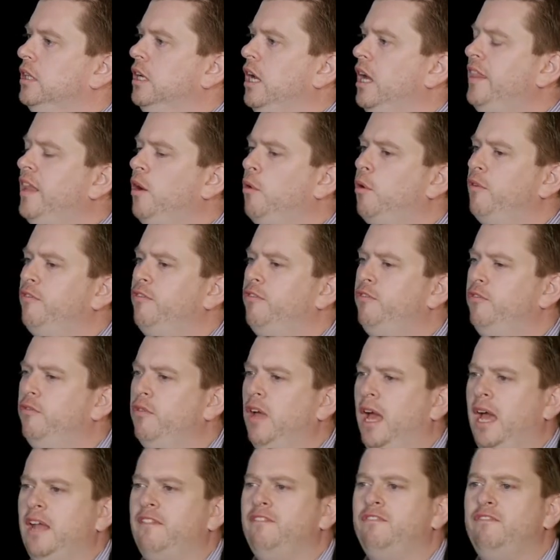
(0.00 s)
and they were,
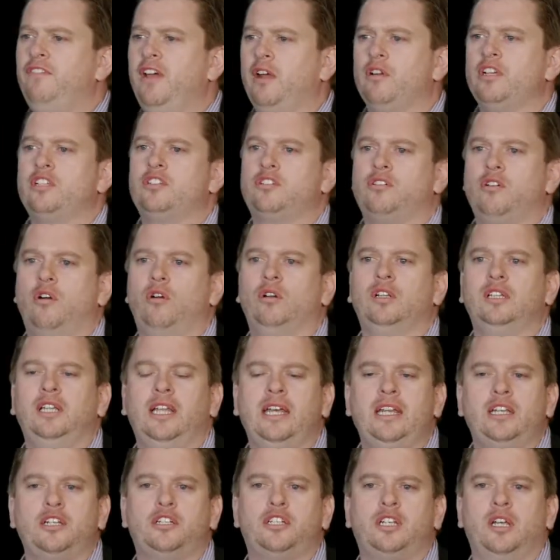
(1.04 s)
had very strong
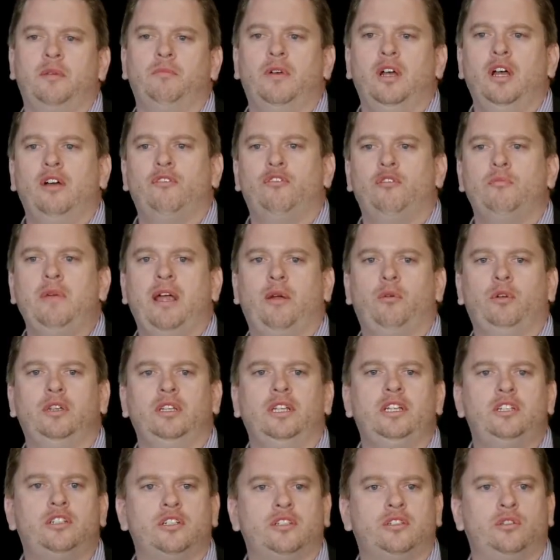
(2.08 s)
leadership from our
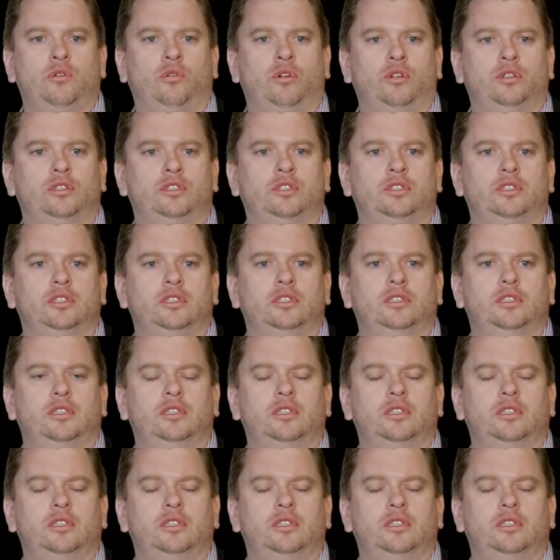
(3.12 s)
religious orders.